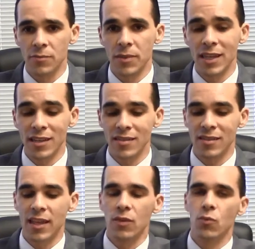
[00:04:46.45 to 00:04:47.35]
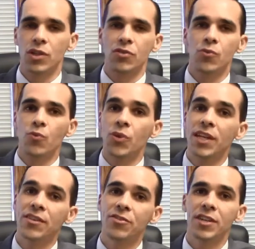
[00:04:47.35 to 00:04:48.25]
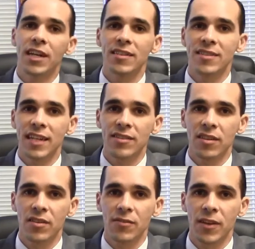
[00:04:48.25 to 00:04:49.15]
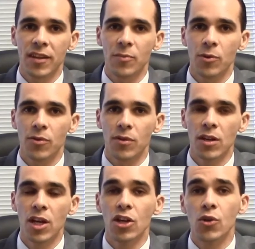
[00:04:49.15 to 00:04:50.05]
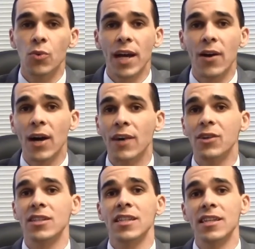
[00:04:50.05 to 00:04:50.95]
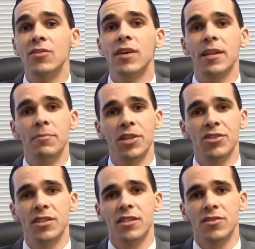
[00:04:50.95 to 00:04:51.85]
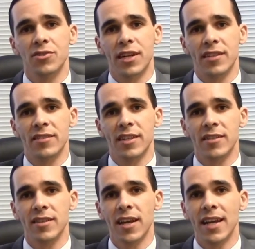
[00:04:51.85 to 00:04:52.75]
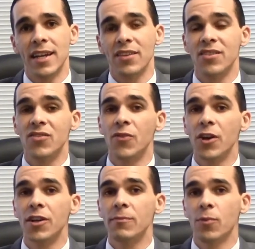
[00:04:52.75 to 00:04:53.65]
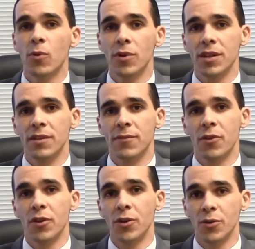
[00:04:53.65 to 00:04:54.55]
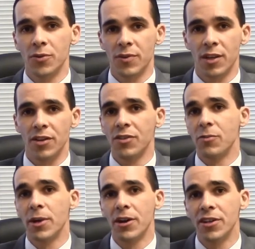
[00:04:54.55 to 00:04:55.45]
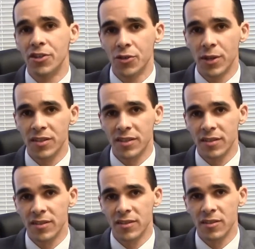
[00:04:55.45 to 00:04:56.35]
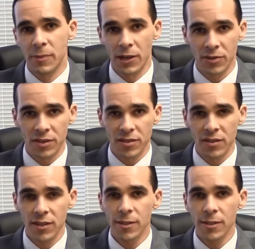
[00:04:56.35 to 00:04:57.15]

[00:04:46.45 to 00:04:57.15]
is that when you re-enter the United States on advanced parole, you now have a legal admission into the United States. Now, this is very important for those that are either married to U.S. citizen spouses